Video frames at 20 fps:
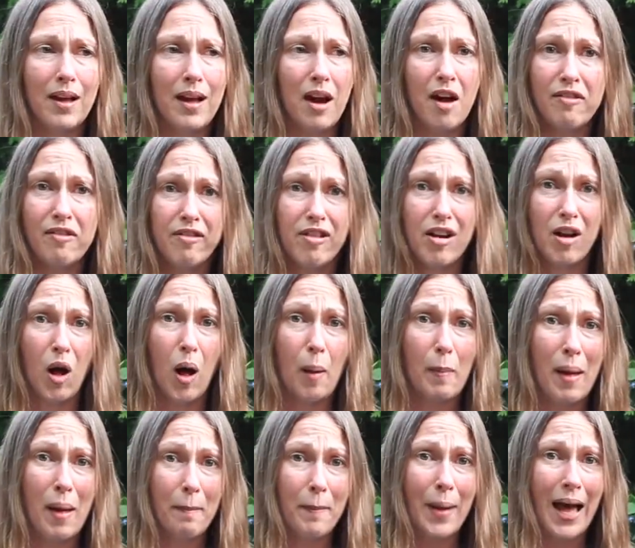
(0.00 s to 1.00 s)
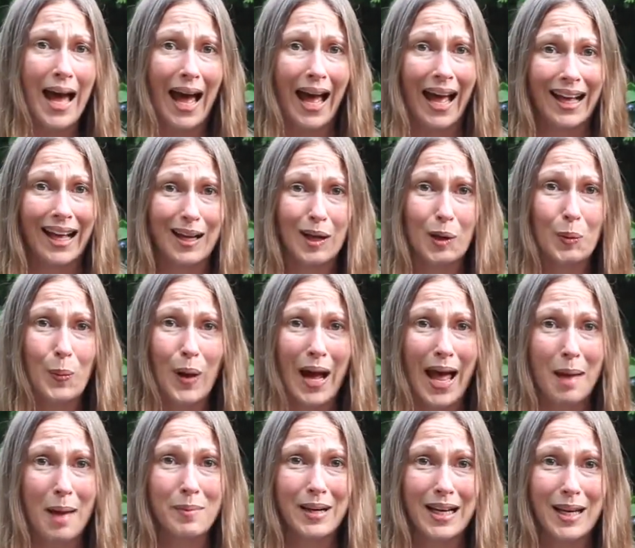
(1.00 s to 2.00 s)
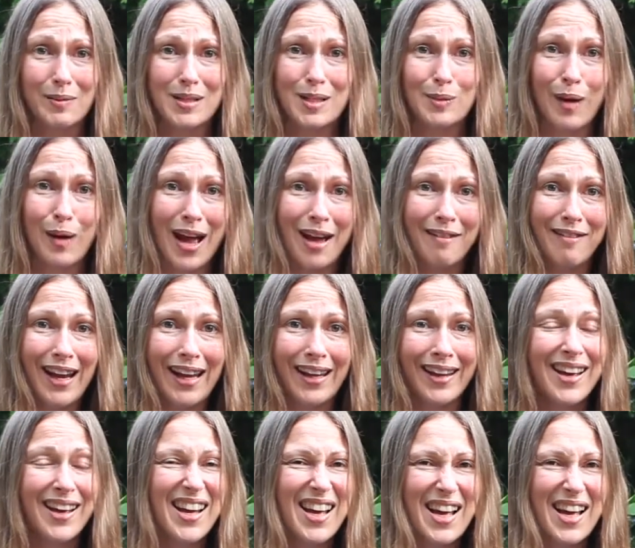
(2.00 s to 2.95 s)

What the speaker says: offer a comment back on what Emily was wearing.